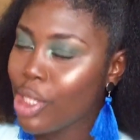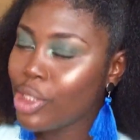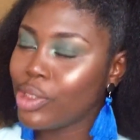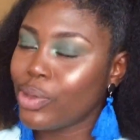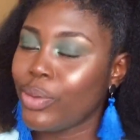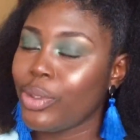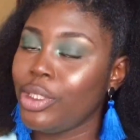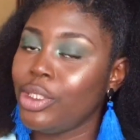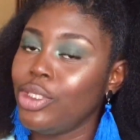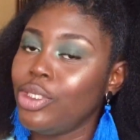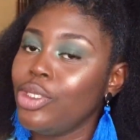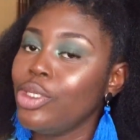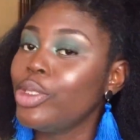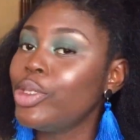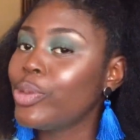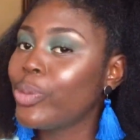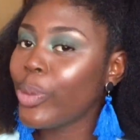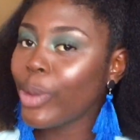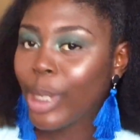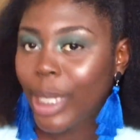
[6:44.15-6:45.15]
So when you
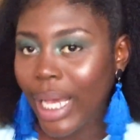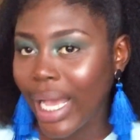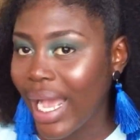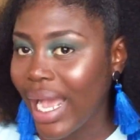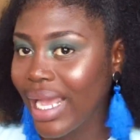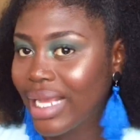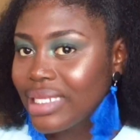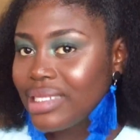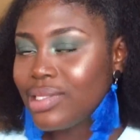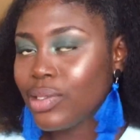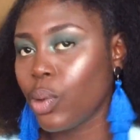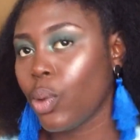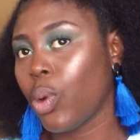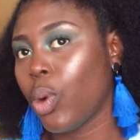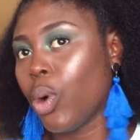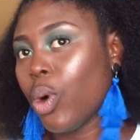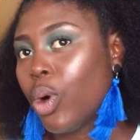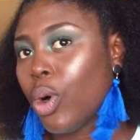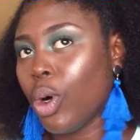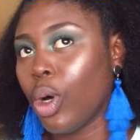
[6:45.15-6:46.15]
use products
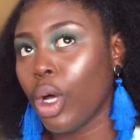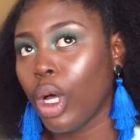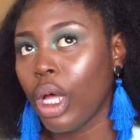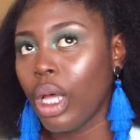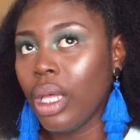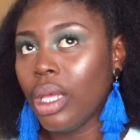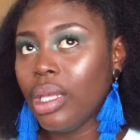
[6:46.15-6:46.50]
or